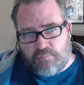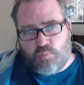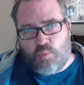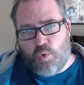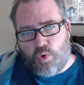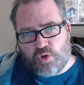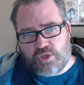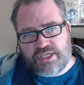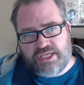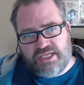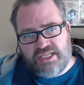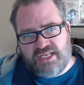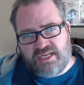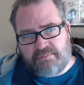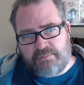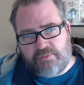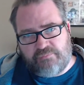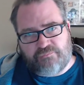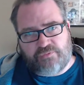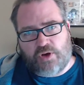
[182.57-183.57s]
walking,
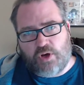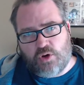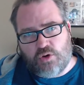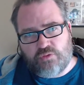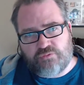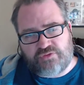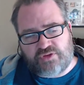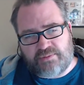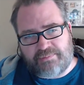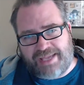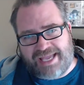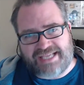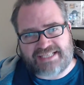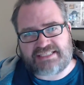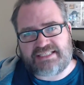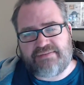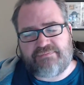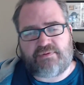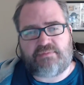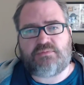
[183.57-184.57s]
I'm involved, I'm
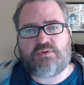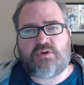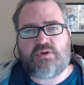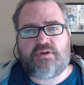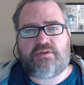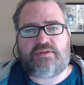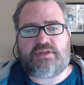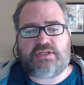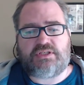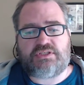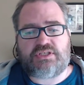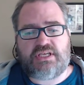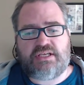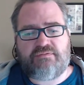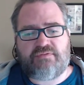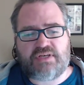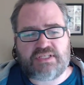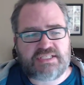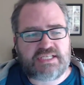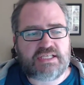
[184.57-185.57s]
active, I'm doing things. If
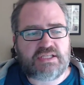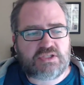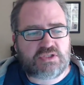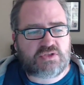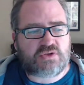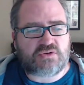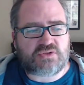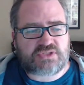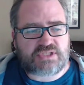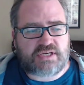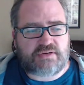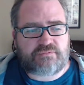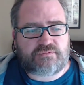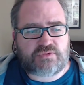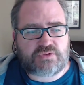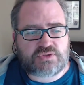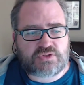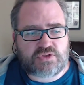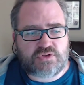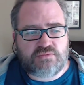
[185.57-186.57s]
I take the dogs out for a
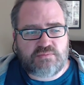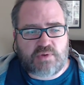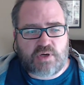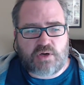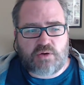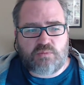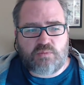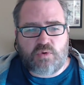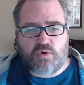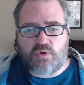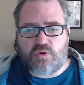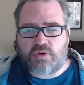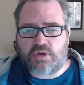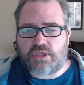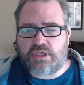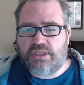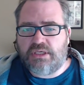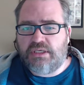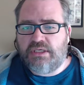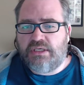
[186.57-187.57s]
2 mile
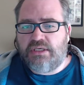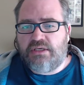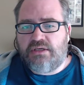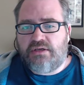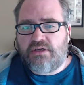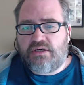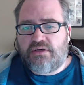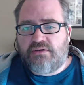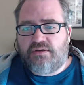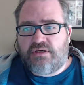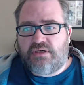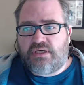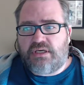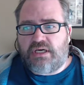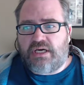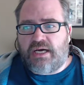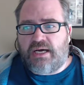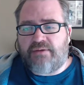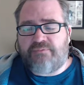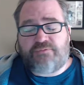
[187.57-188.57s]
walk,
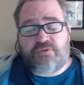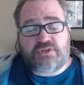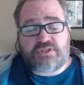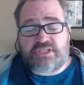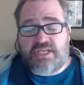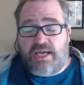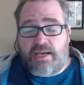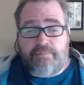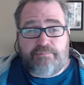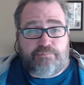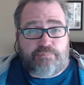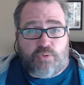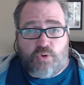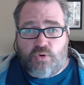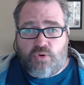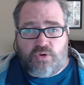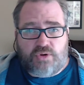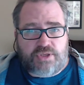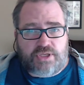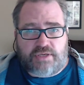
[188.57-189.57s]
I'm
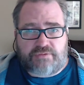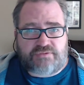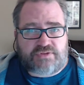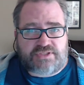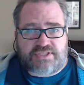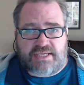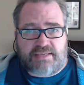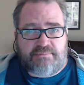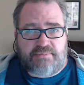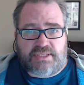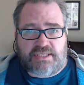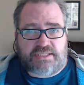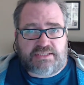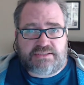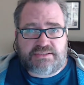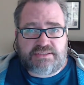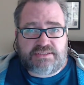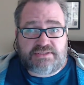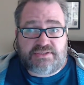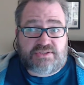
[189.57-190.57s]
bored after 10
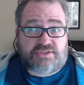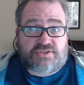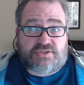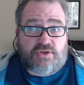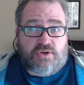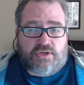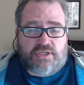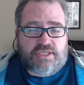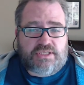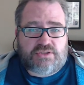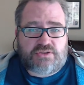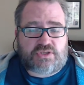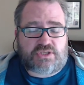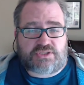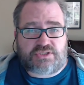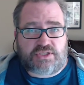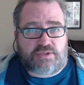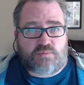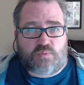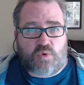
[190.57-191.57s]
minutes. It's just not an
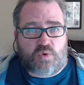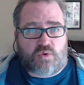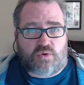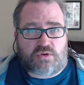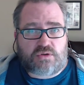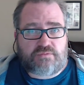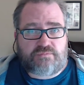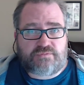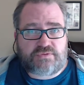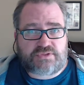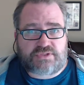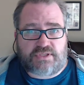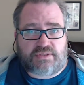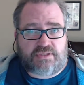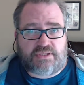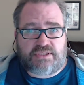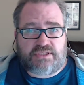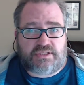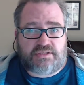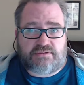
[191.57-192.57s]
interesting walk.
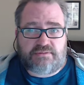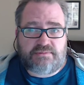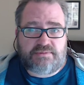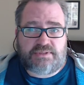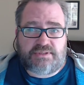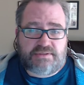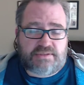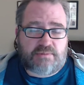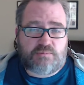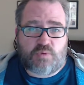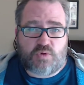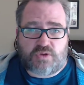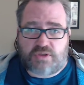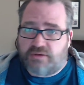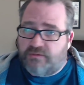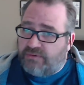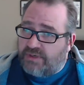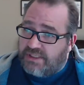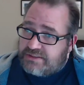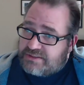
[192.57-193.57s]
I'm walking
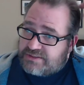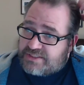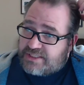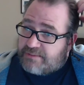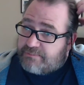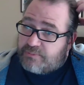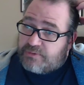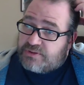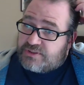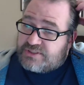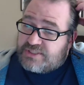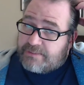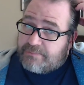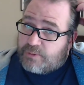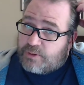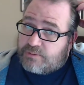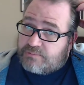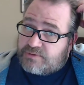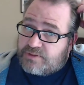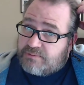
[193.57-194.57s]
around the
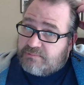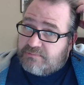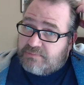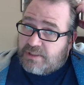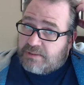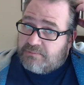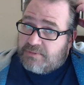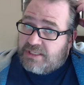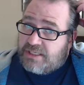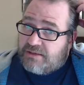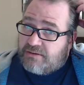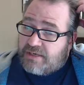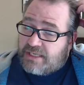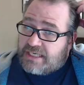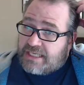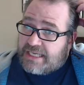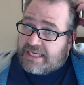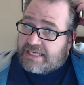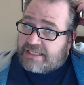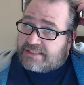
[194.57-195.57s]
suburbs. I'm near
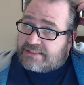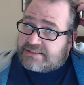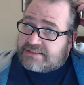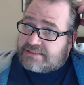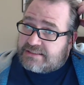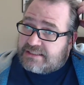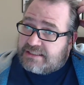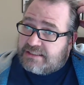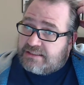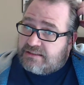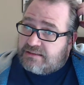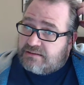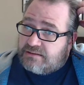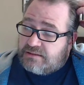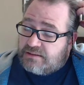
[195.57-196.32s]
LAX in